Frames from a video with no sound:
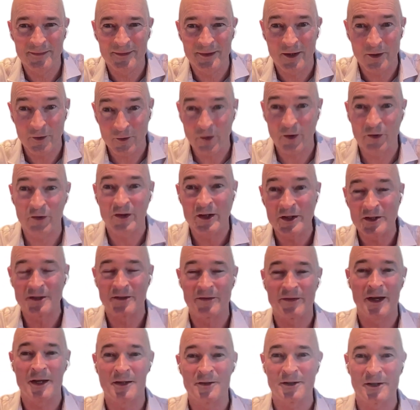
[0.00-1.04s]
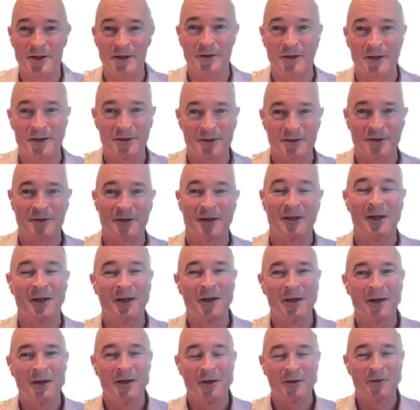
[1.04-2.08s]
across each of those areas
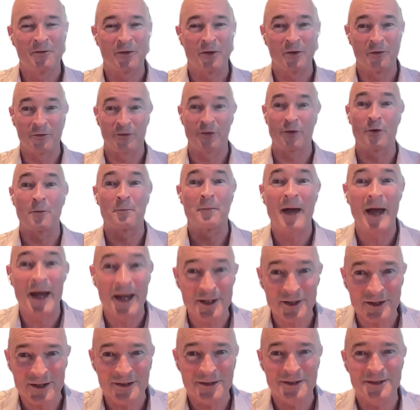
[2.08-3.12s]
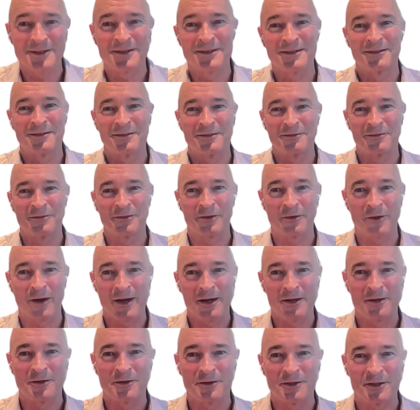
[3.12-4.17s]
for patients, for our
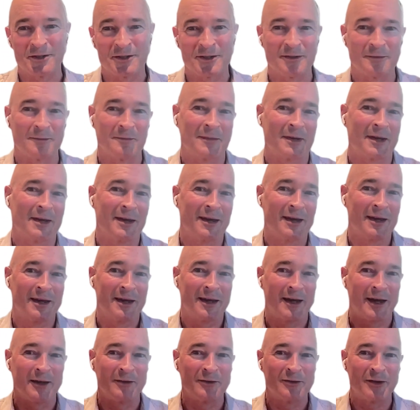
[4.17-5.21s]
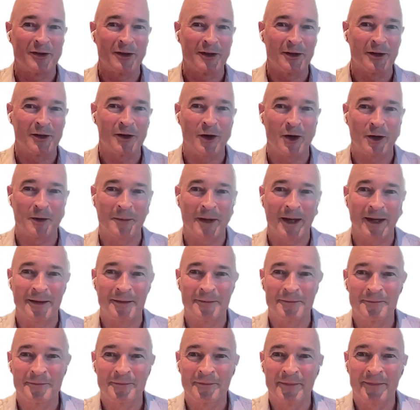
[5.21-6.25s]
health system, and to the economy.
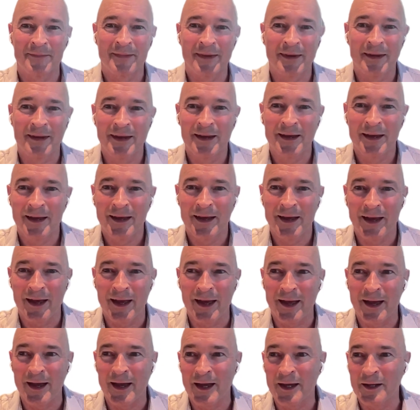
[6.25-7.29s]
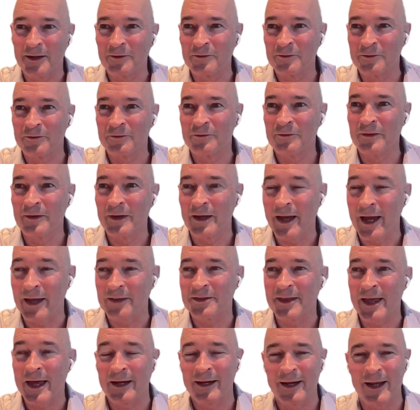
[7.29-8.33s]
And at
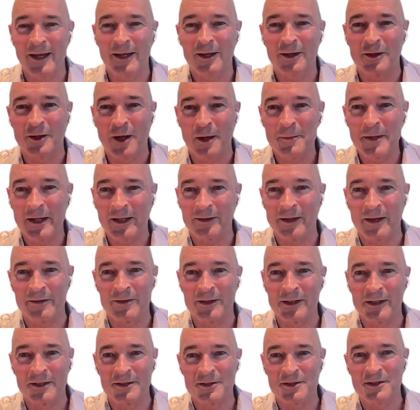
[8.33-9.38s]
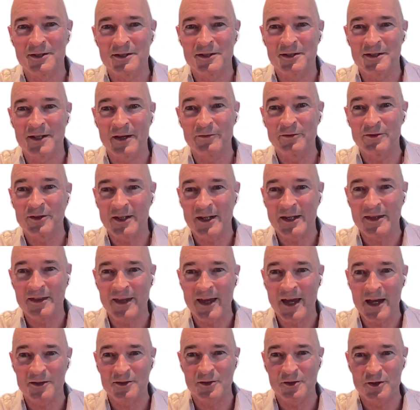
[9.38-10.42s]
that economic level, it's
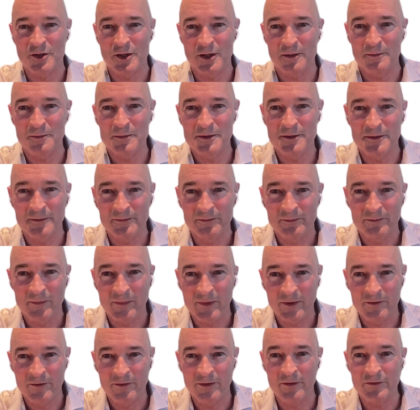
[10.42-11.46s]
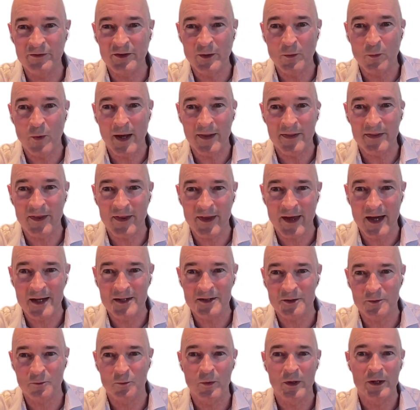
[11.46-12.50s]
17,000 jobs,
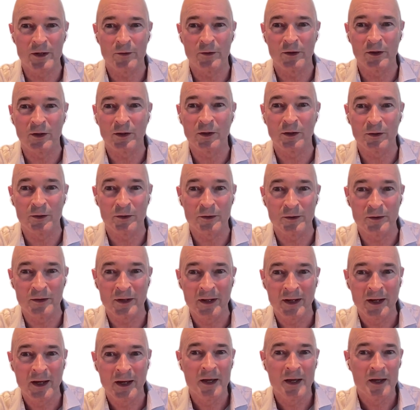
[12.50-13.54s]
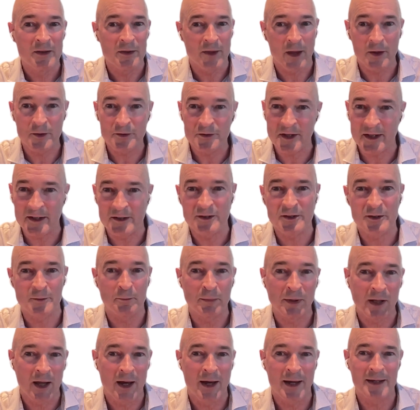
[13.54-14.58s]
51,000 when you include those that
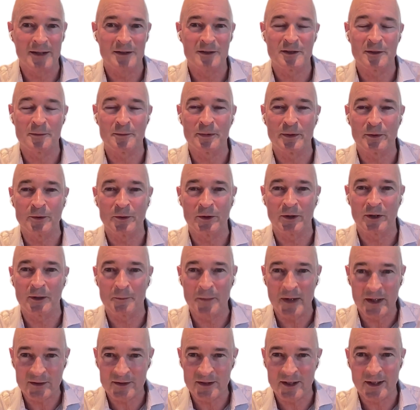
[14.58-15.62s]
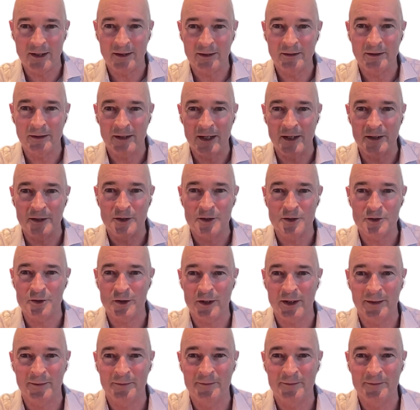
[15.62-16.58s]
supply and support the medtech industry.